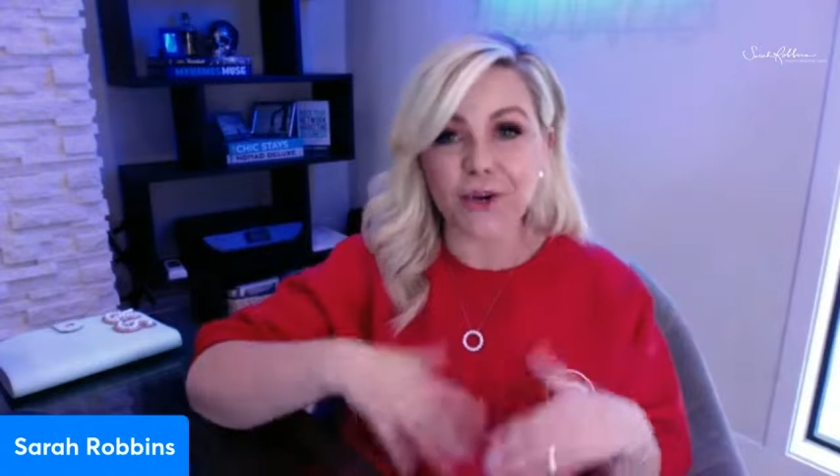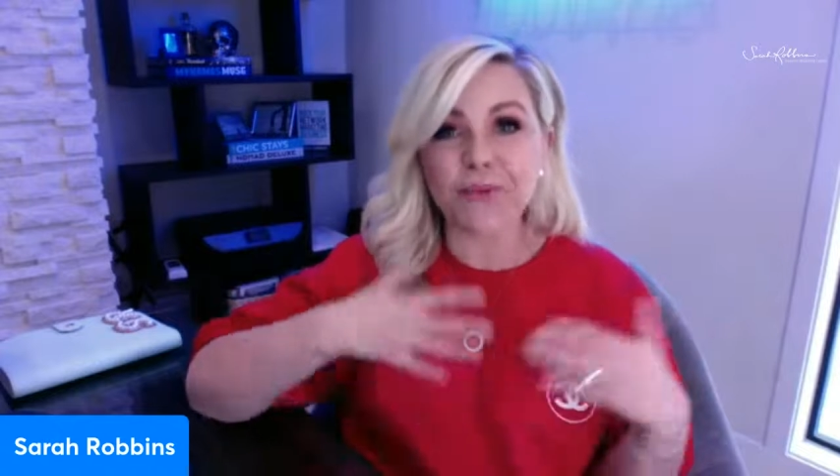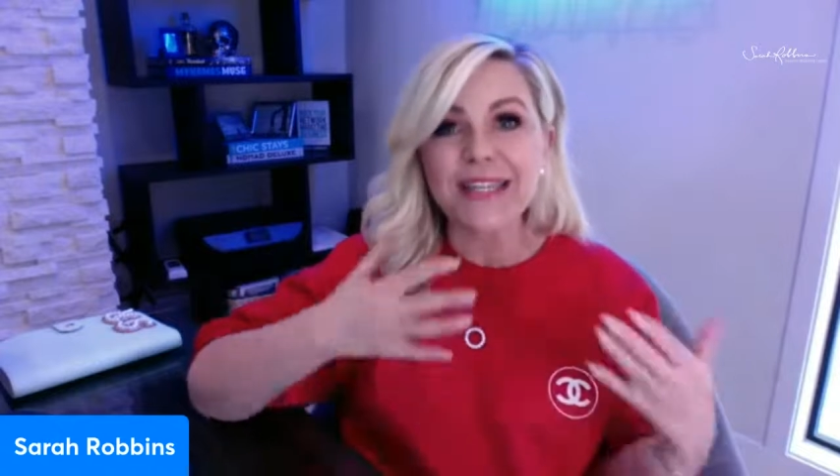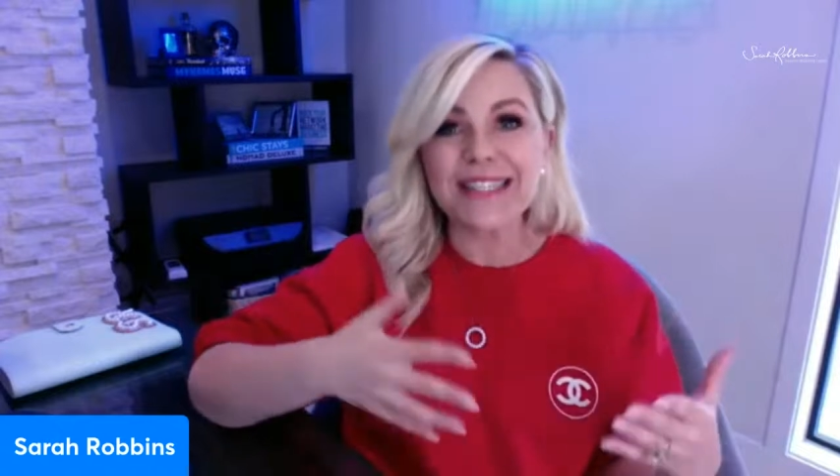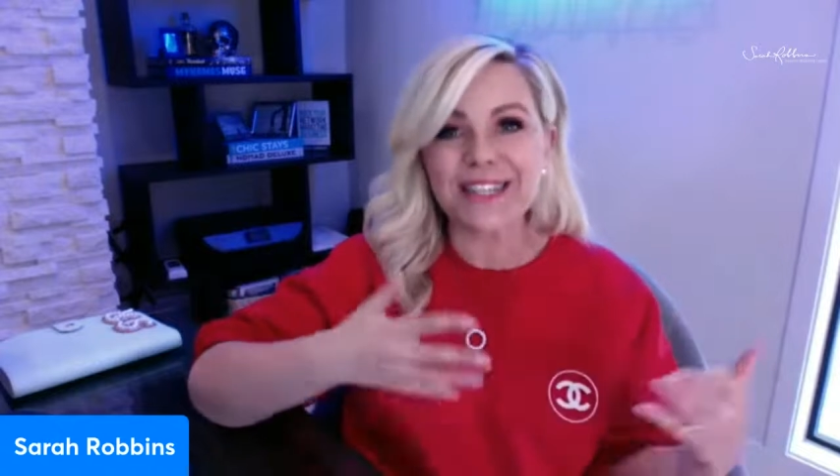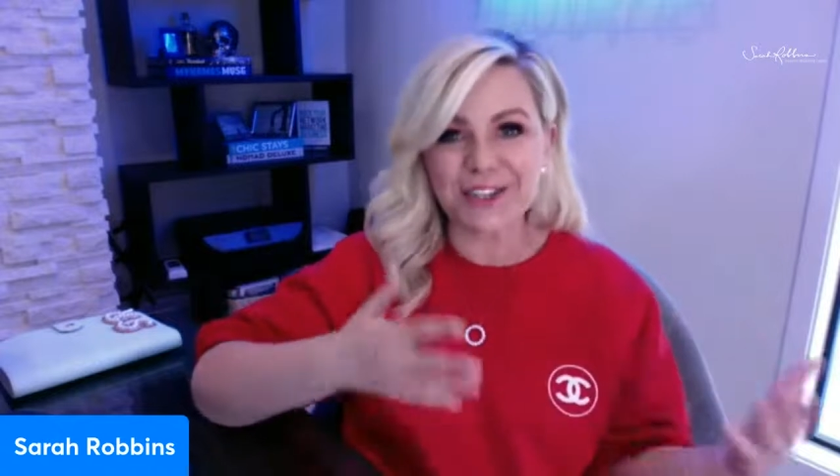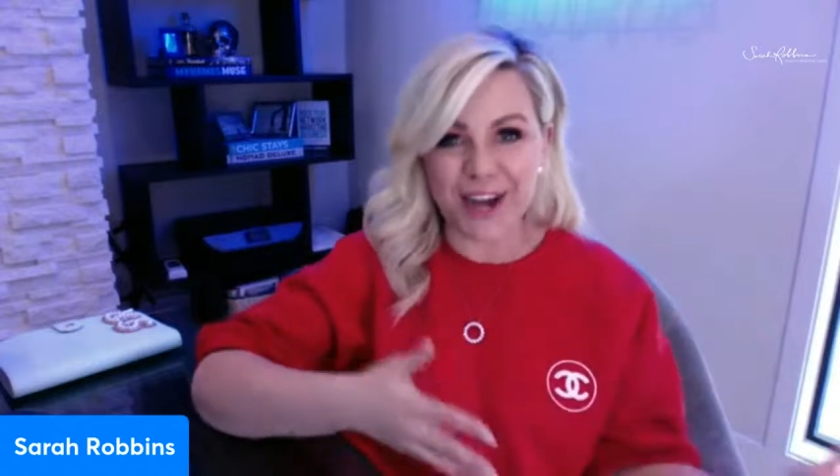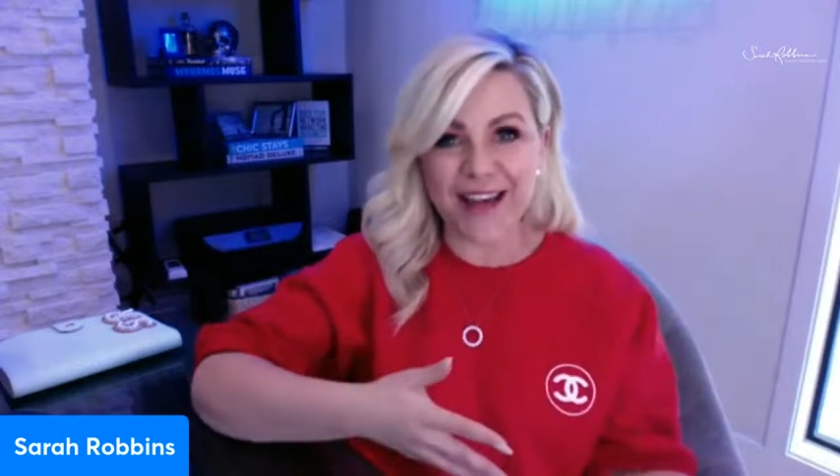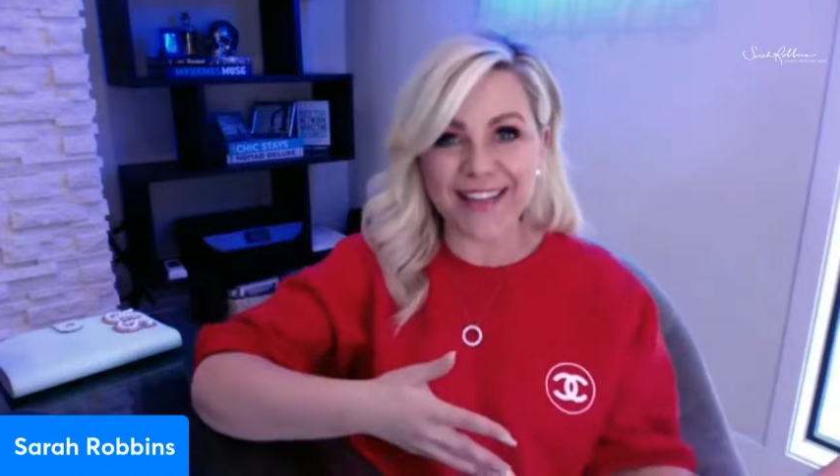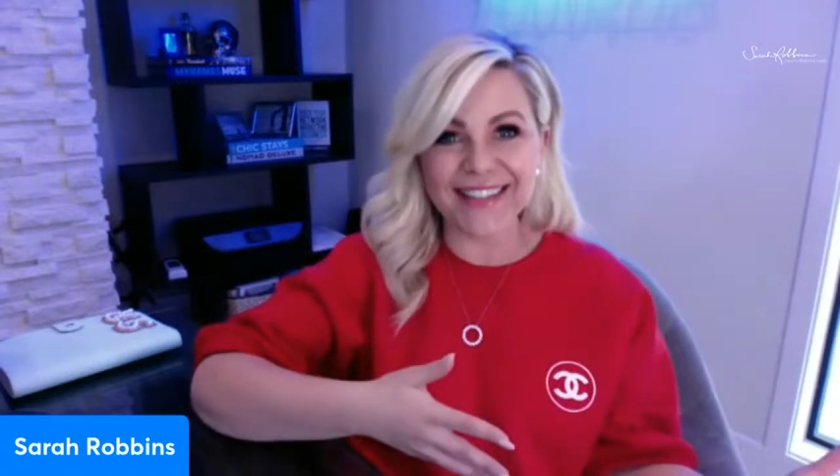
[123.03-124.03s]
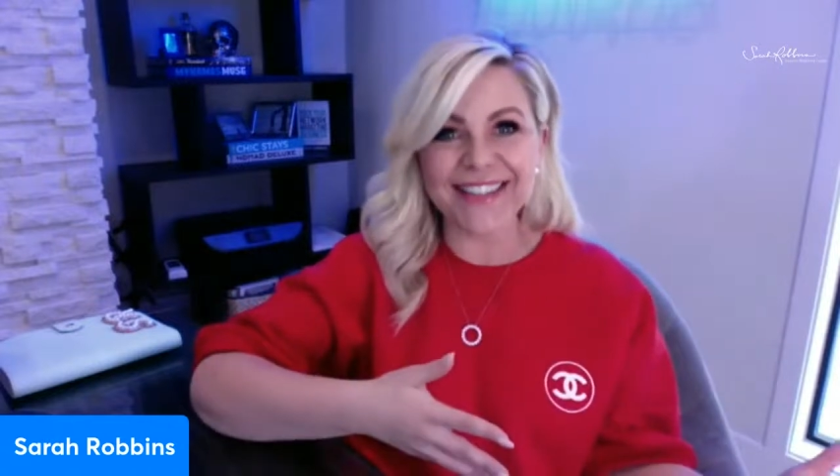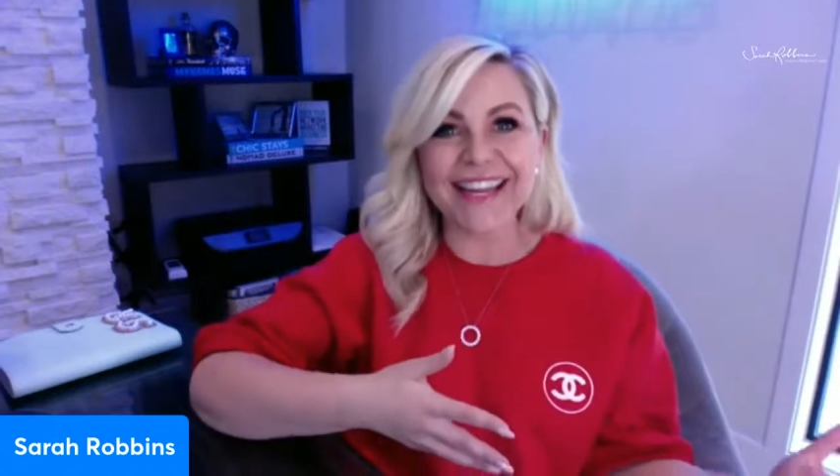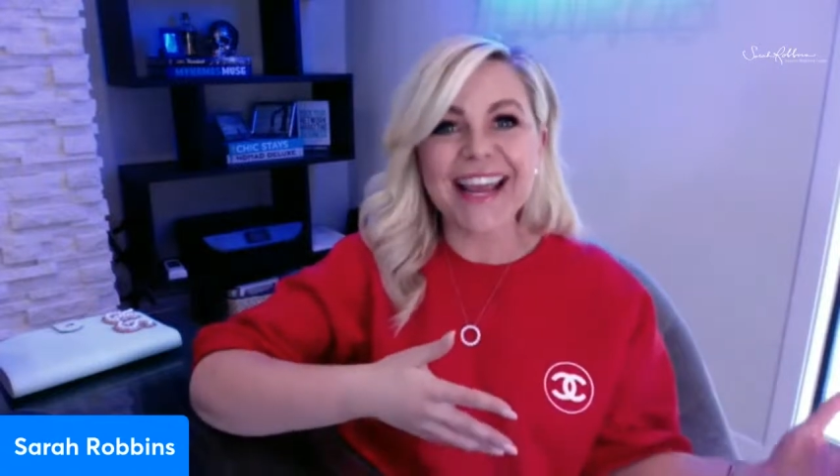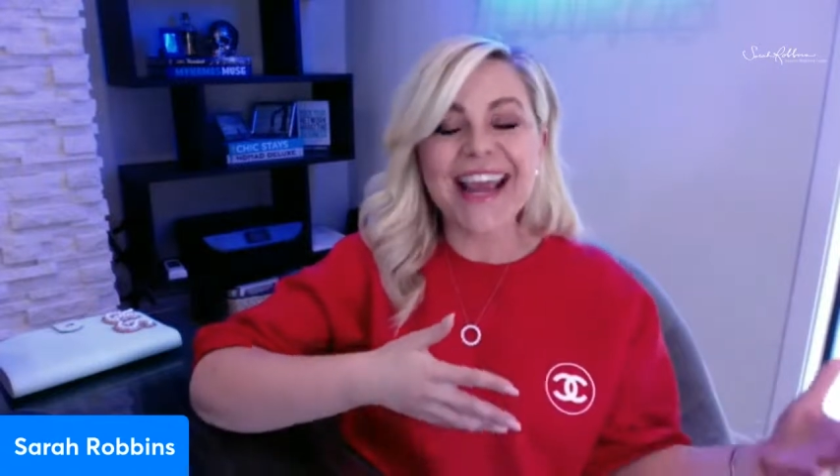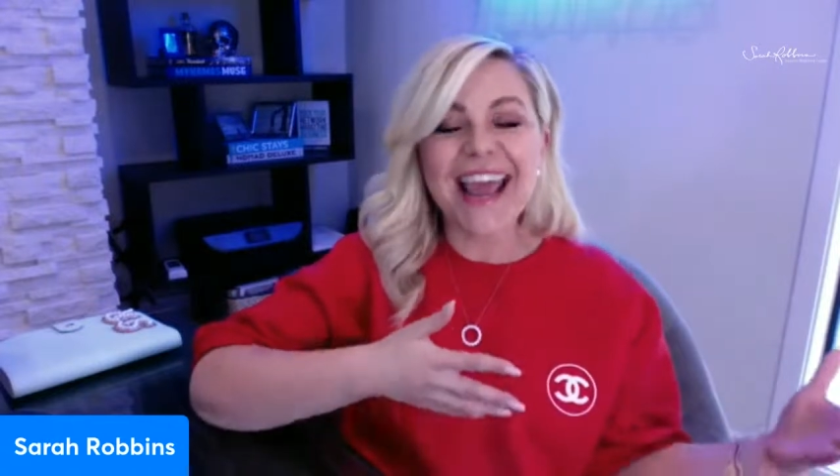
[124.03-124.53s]
our recent challenge
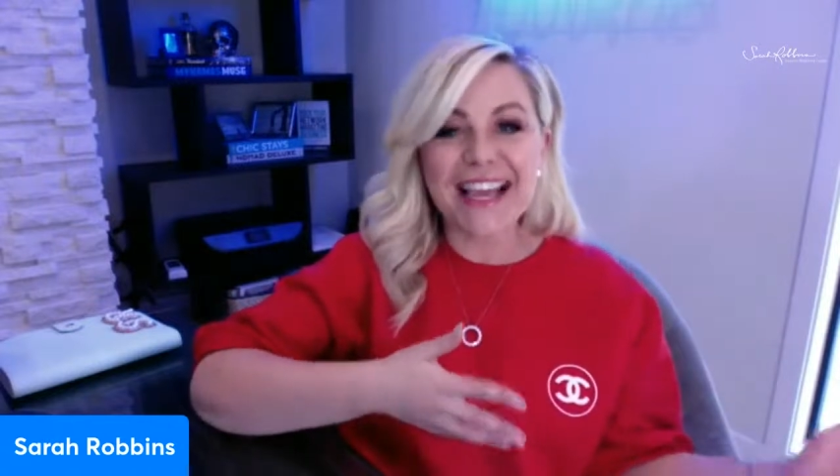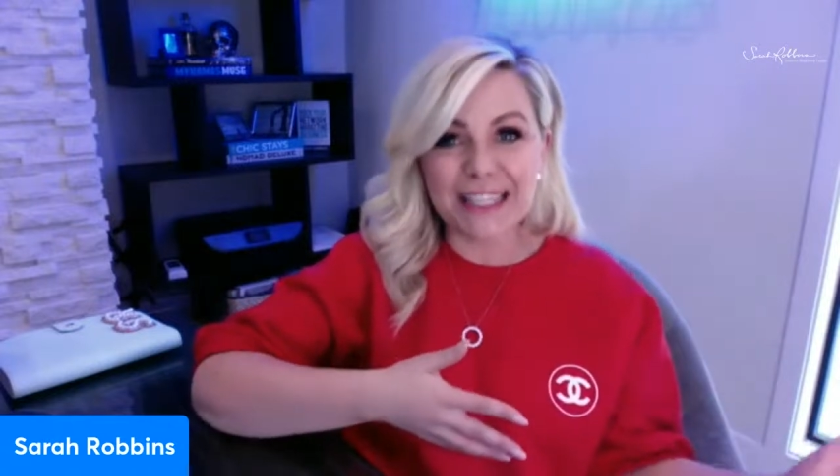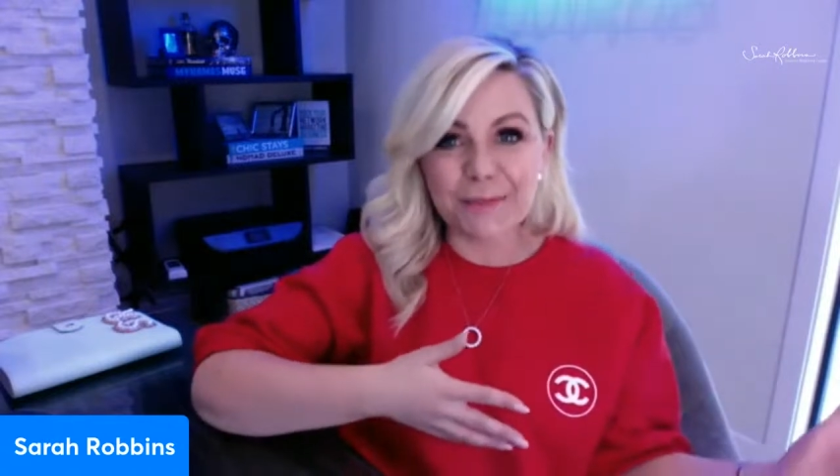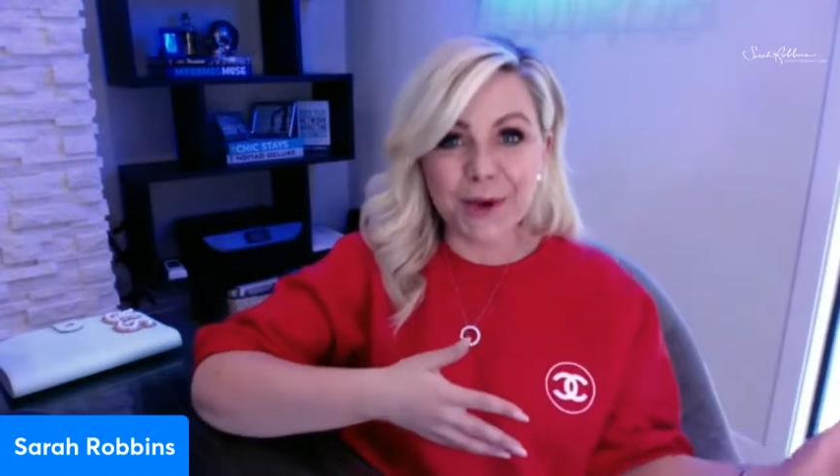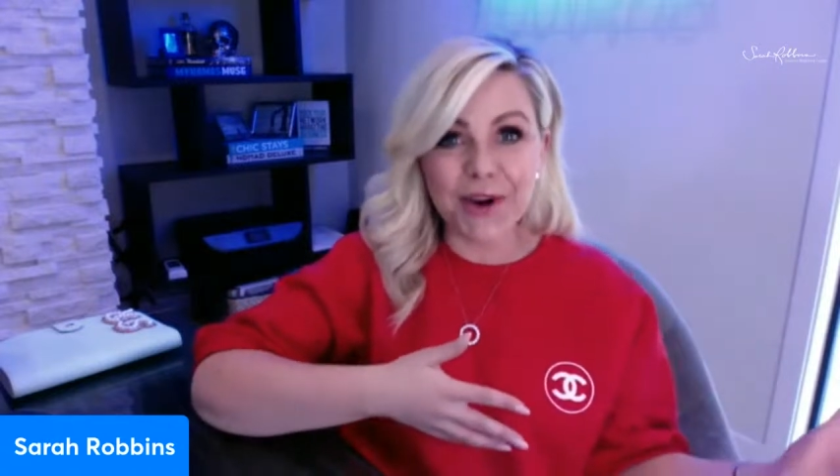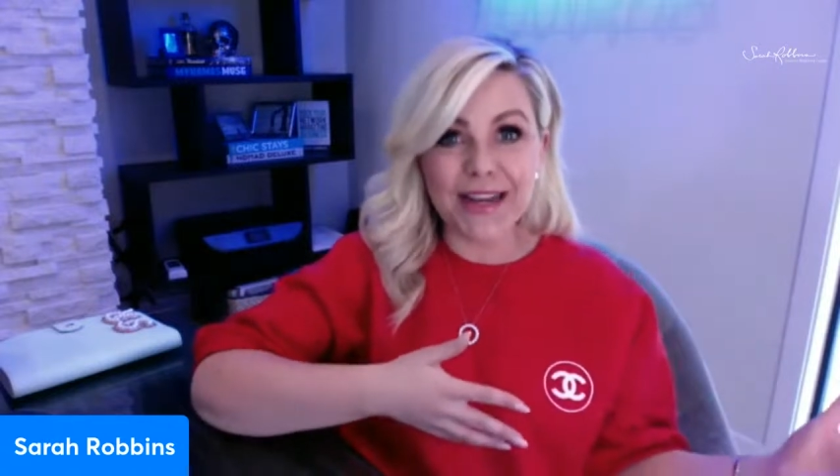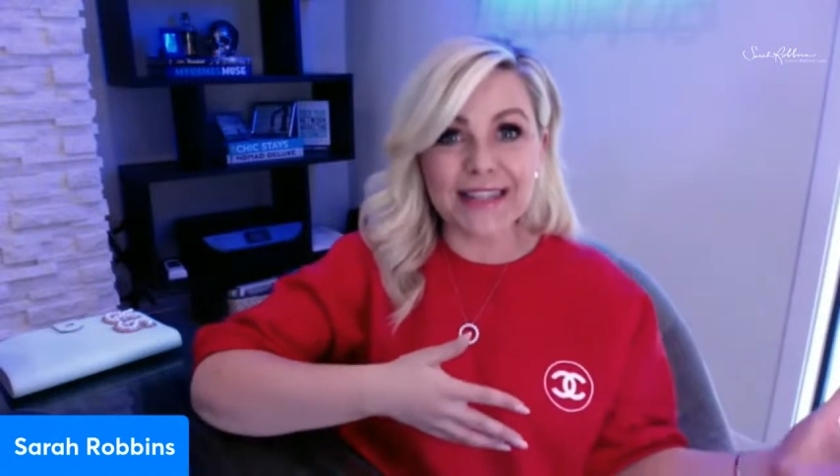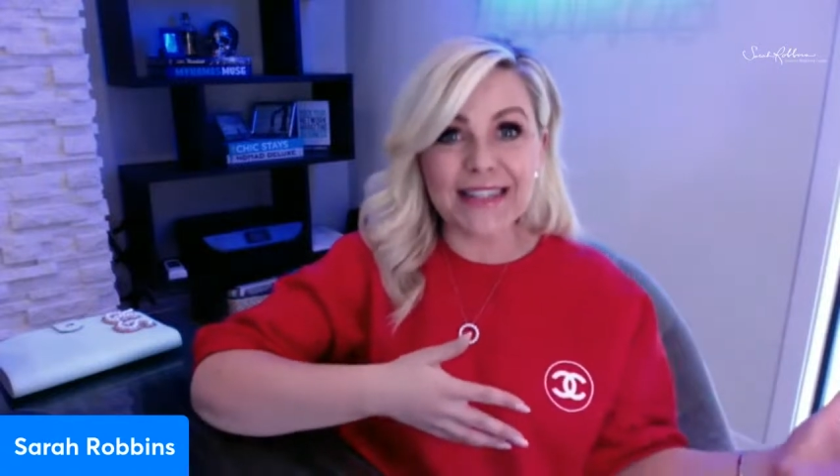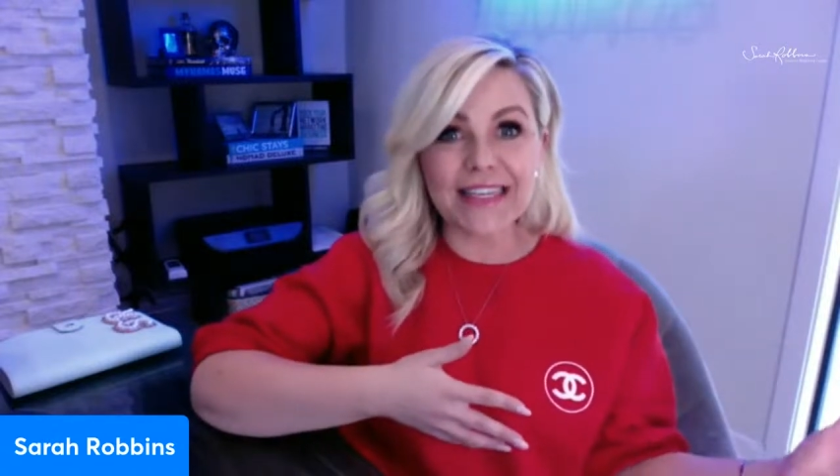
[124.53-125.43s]
experience